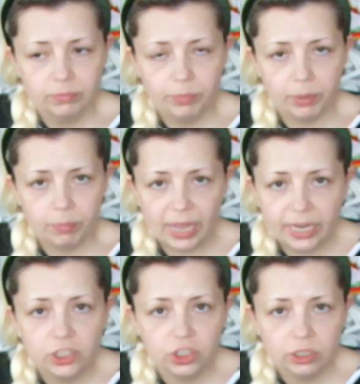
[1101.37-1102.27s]
be
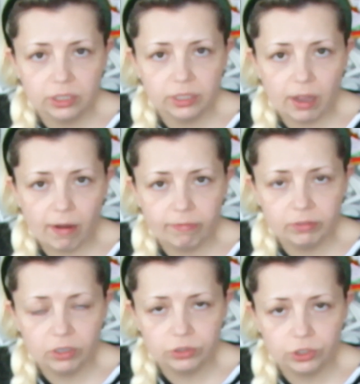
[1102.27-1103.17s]
patient enough
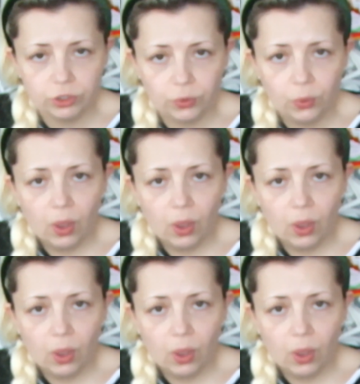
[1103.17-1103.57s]
not to